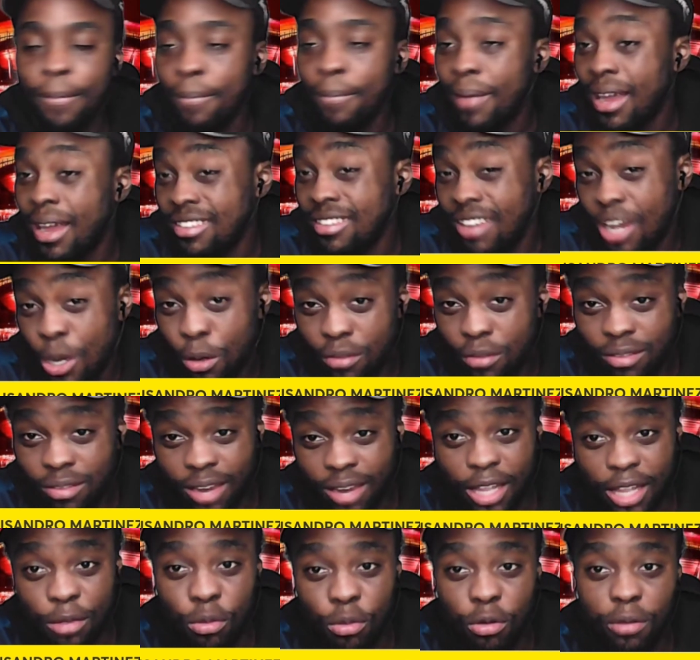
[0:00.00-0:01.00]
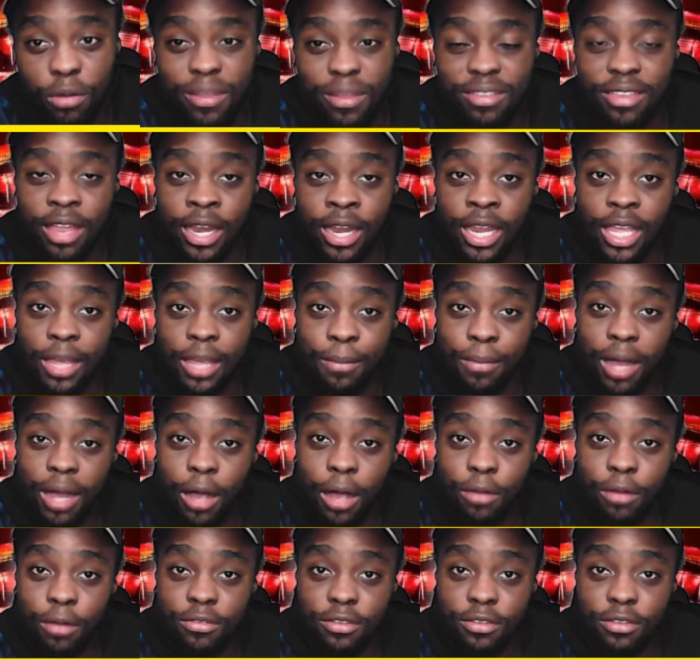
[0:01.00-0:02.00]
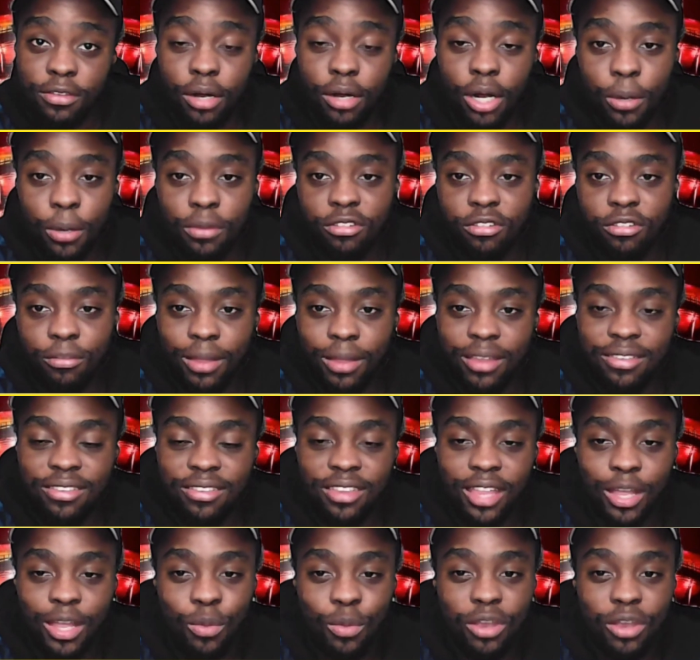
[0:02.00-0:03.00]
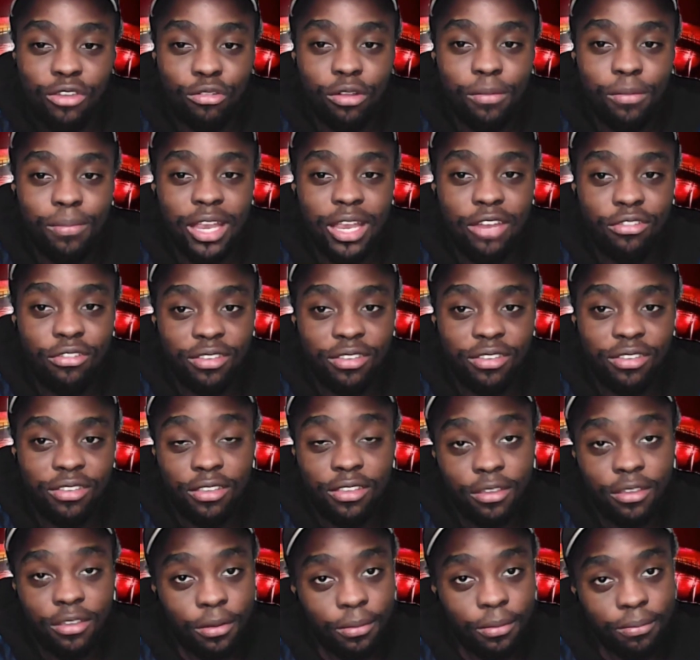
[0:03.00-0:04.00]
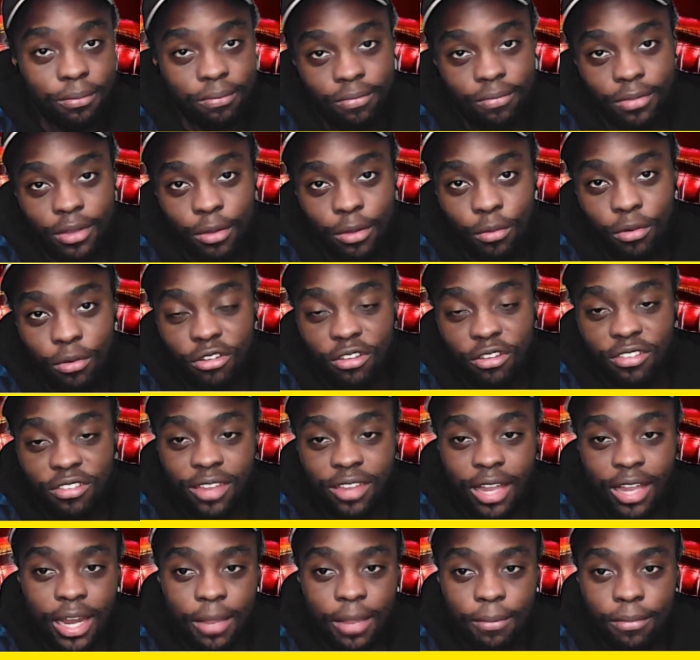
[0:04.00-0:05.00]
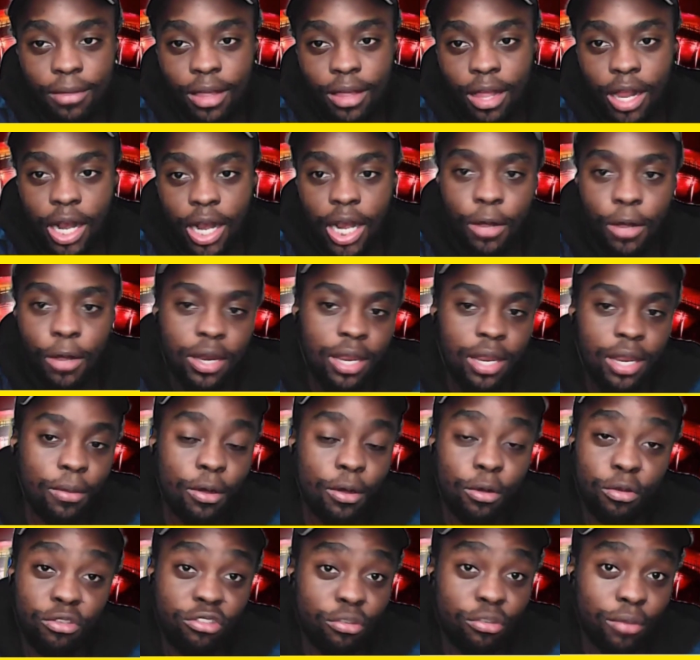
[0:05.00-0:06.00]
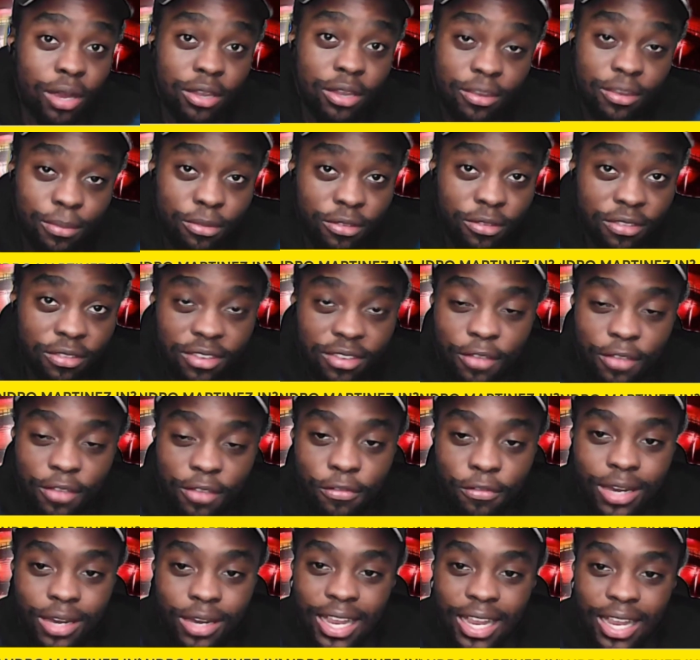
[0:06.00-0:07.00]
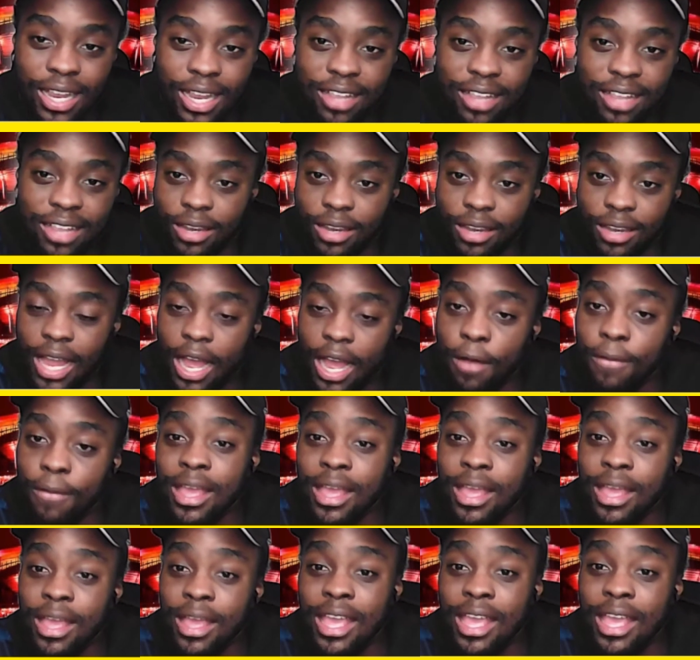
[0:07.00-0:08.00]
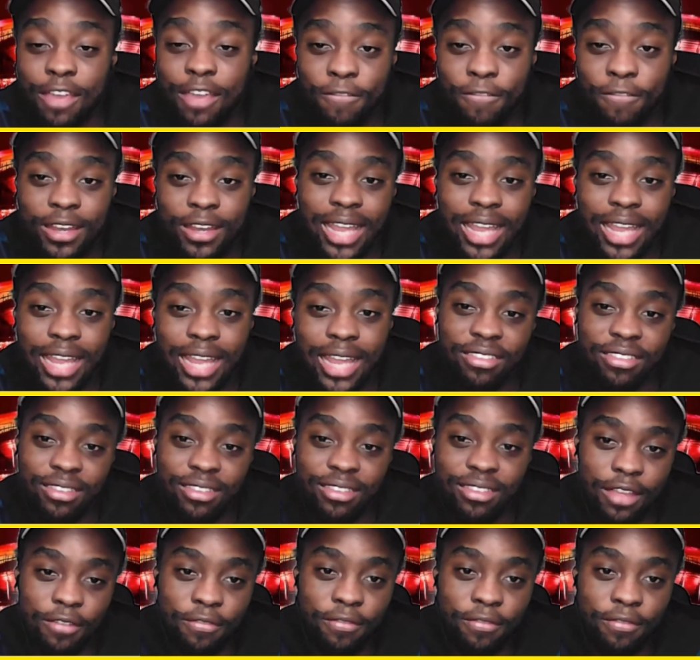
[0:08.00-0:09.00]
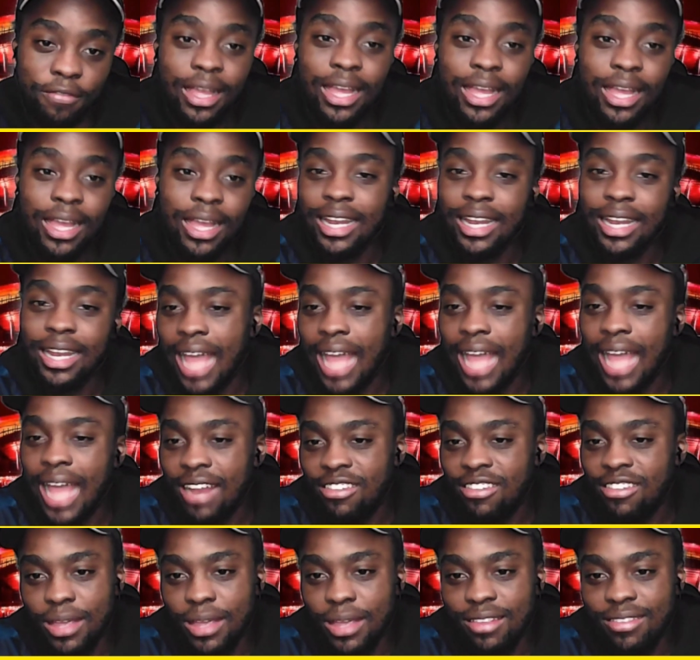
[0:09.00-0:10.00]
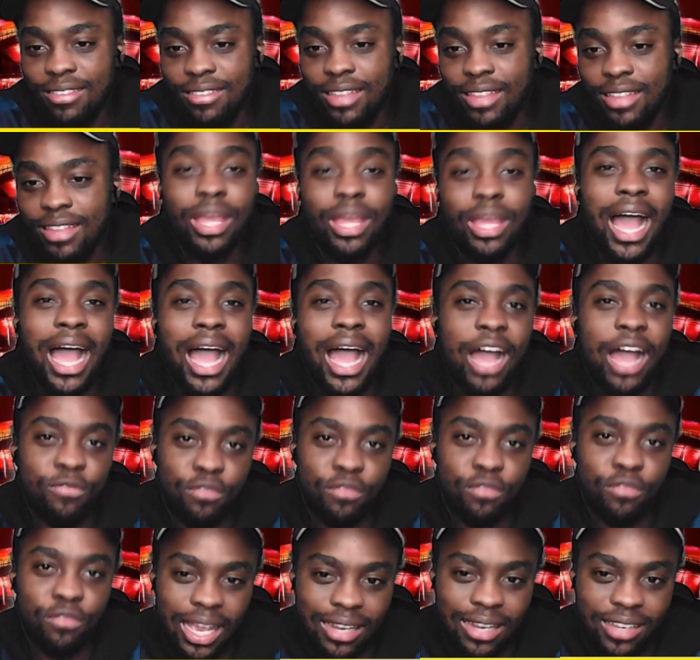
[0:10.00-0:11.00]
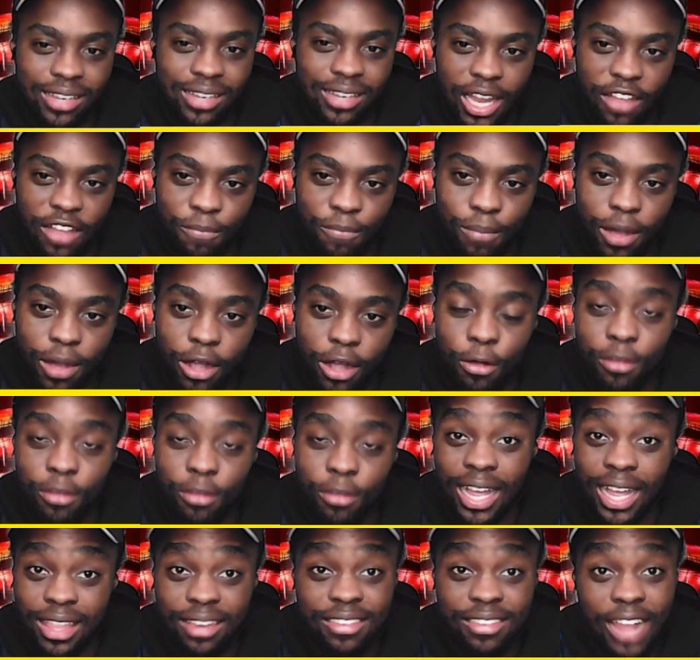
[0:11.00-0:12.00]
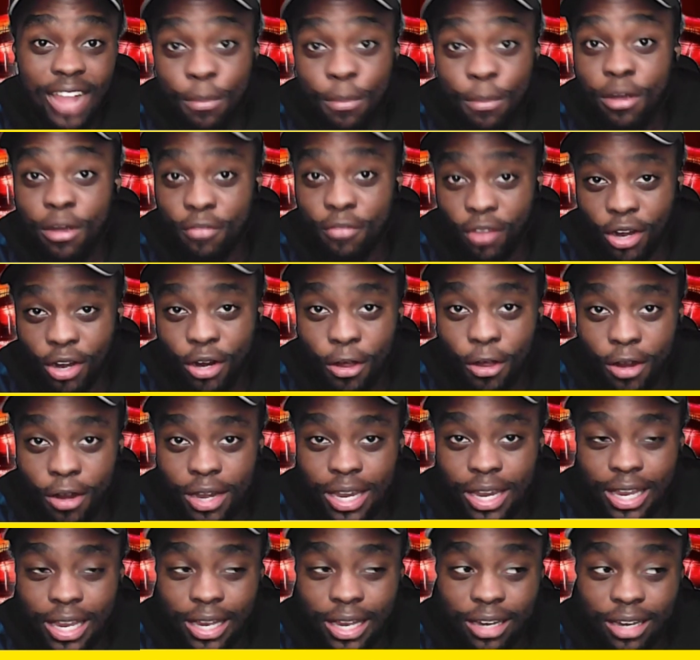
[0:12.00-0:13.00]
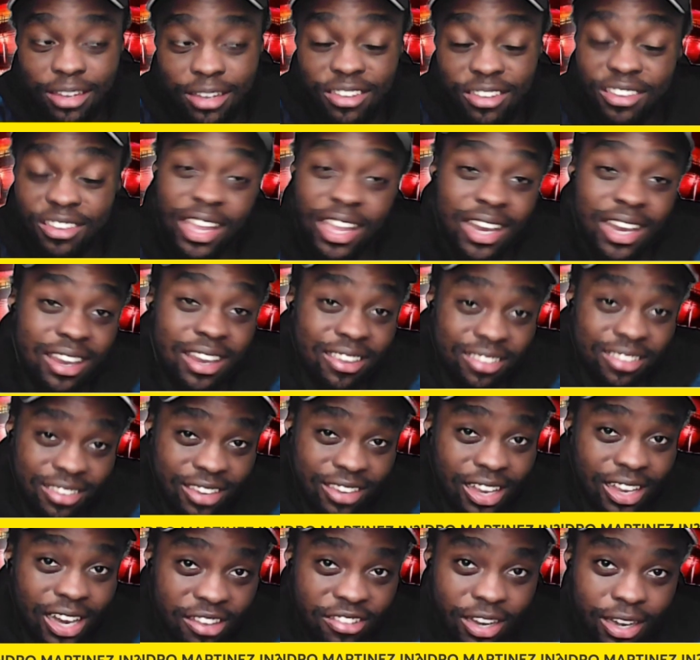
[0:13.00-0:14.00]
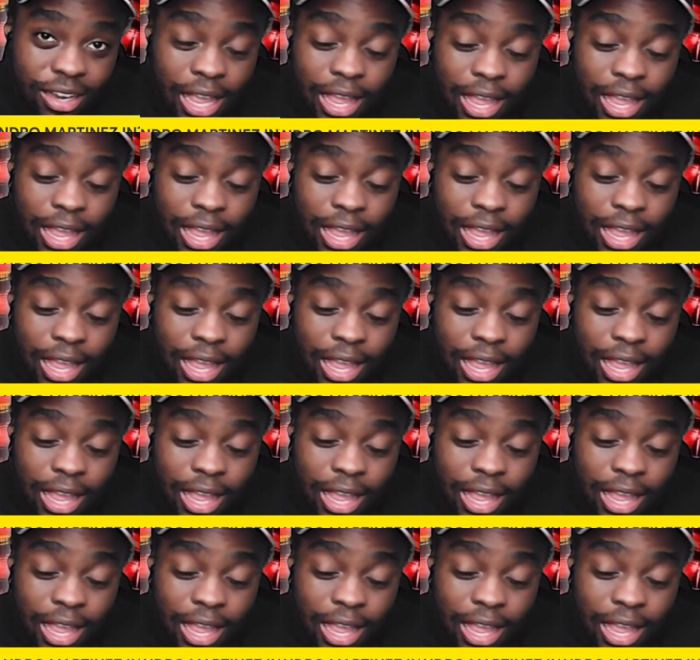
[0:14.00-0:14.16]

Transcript: But it looks like we could be sending him out on loan to Marseille, which would be interesting. So, would you sell him, loan him, or would you want him to stay for next season? Now, if he does leave, that means that we have to get a left back because at the time of recording, Tierney is still injured.